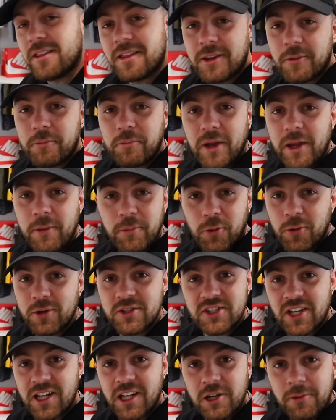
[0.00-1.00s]
the people who are
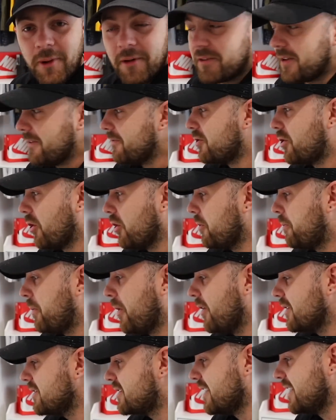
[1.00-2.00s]
selling them haven't even got the
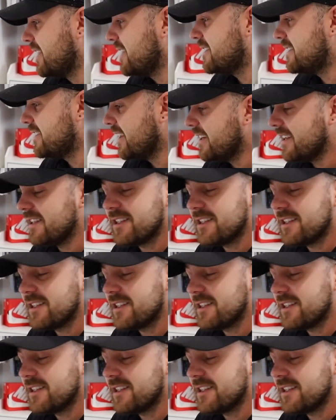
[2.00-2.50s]
parts they're listing.